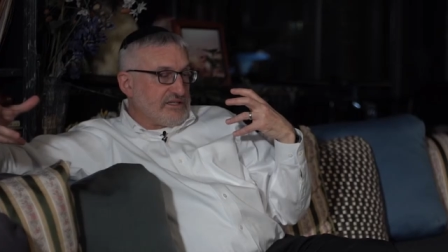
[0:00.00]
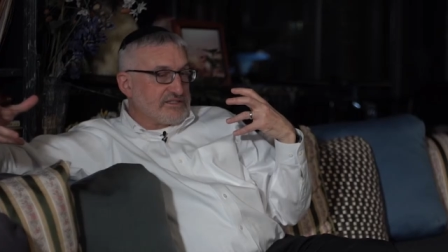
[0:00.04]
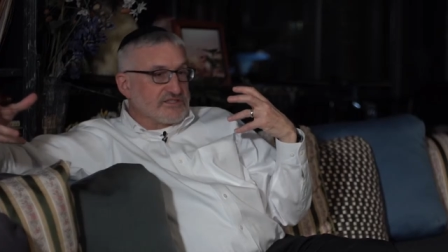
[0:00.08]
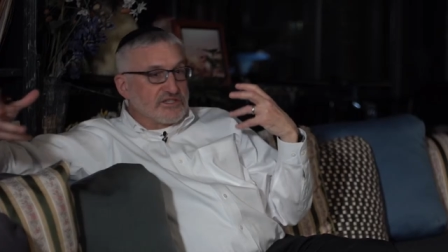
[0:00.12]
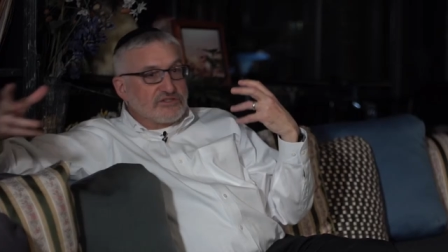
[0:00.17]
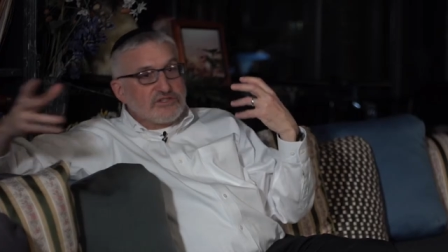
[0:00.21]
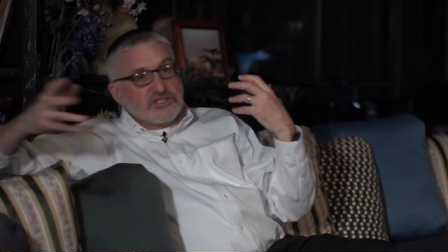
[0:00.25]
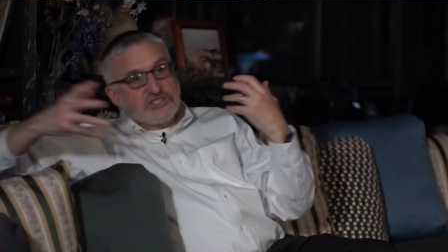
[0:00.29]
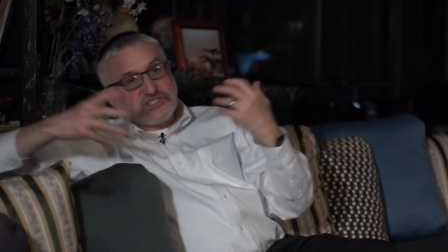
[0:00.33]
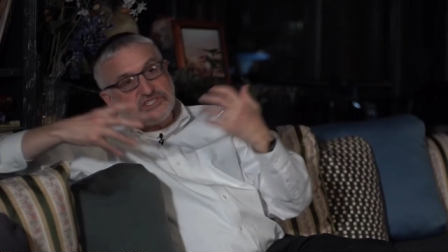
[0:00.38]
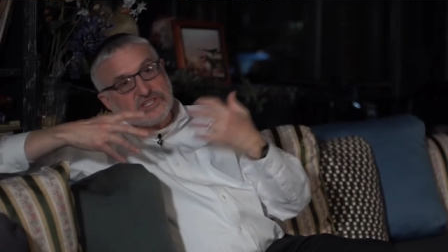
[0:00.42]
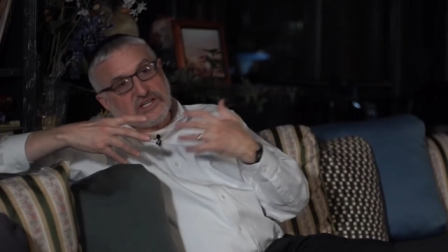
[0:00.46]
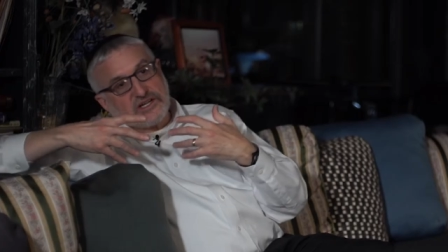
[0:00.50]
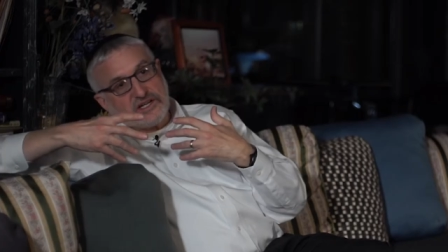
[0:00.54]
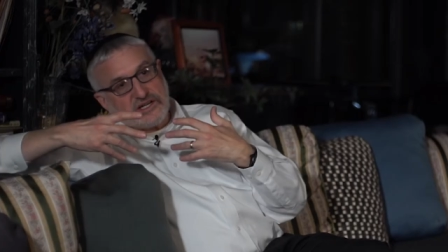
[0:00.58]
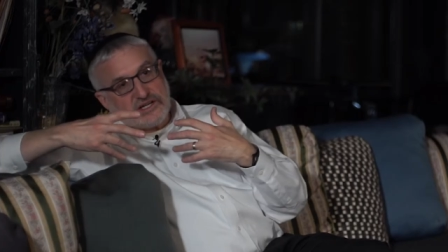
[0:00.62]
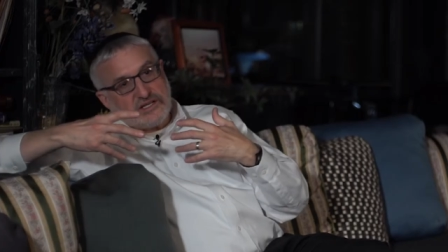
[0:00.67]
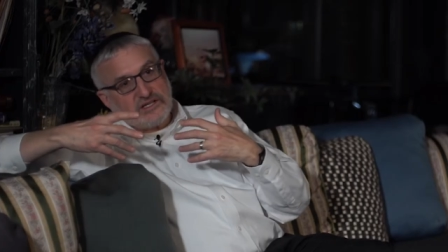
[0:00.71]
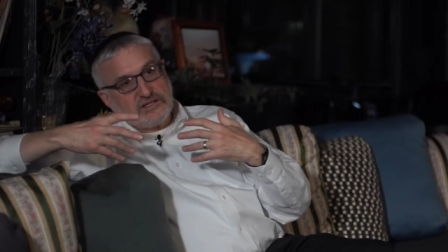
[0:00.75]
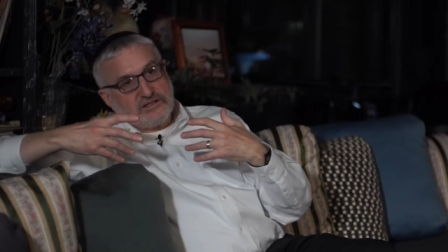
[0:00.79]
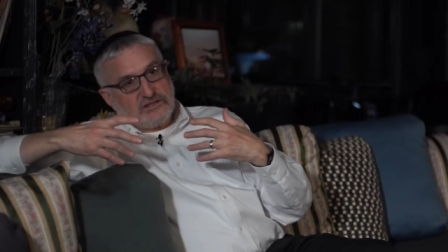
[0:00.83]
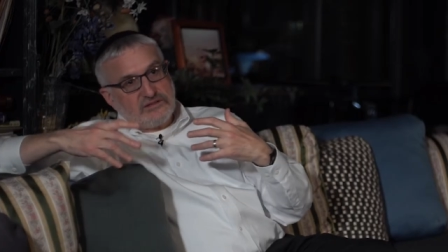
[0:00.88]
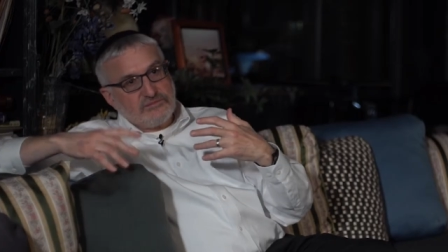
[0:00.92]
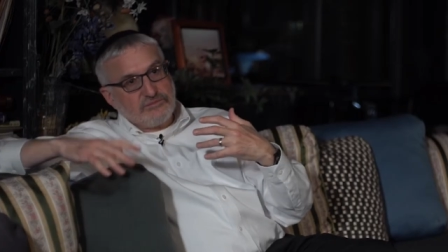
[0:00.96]
It's a good shidduch
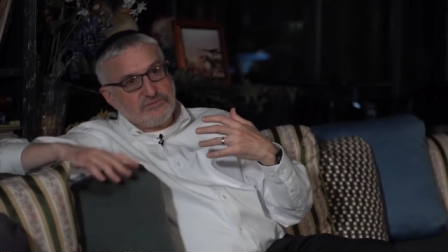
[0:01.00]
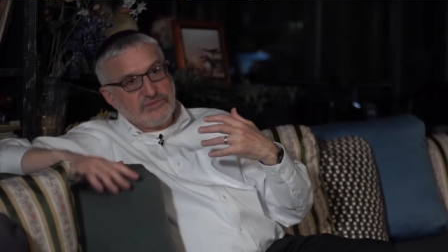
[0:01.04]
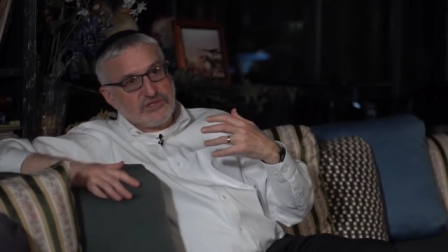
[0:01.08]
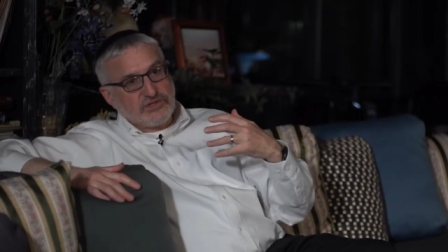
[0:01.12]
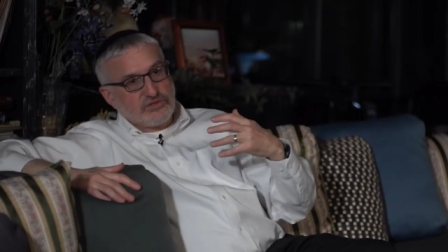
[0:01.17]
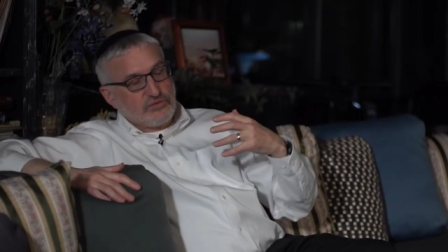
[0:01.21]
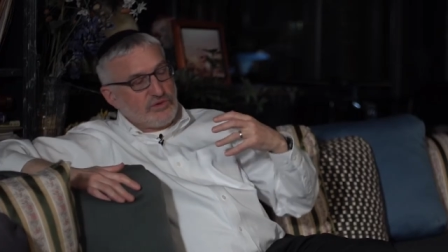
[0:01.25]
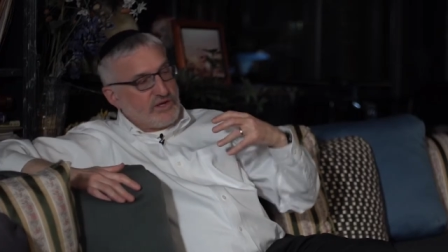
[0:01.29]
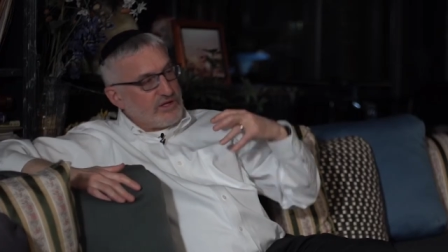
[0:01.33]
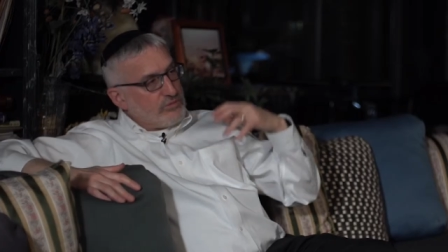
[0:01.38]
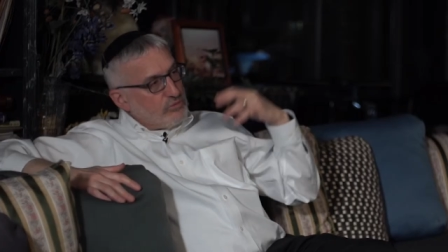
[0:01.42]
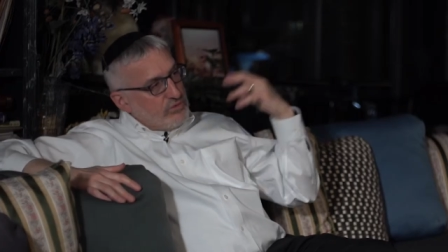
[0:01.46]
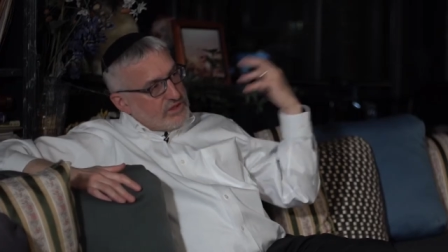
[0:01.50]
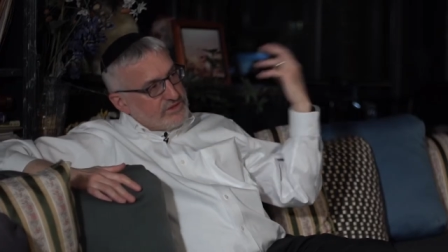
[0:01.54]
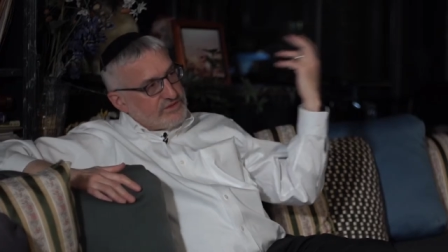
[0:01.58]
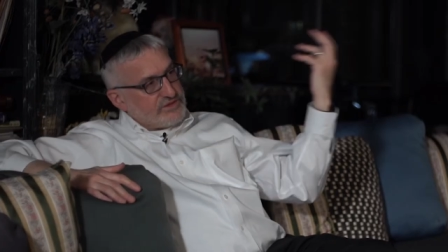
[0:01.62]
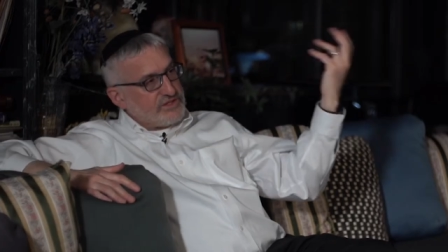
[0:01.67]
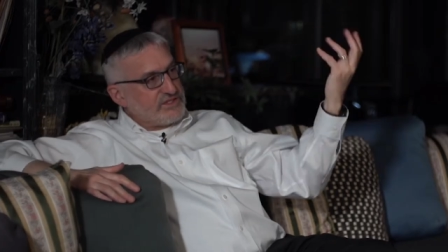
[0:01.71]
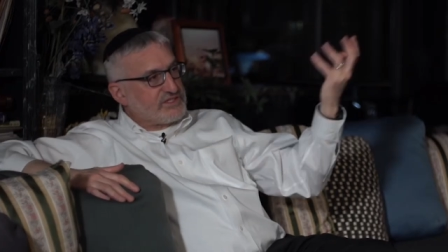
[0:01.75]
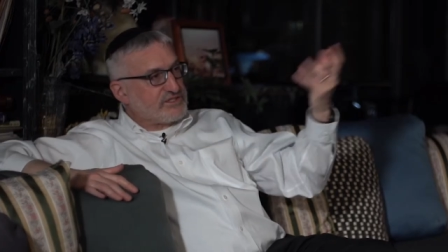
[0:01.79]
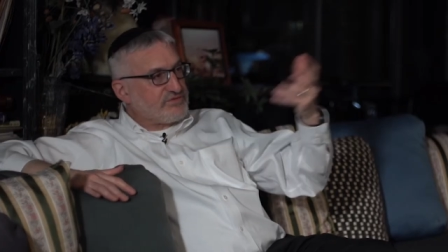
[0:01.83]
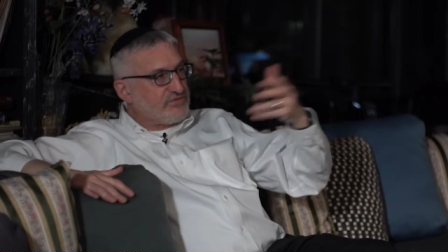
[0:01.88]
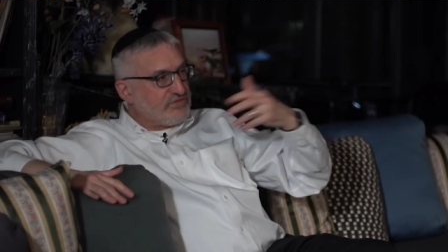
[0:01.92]
between what this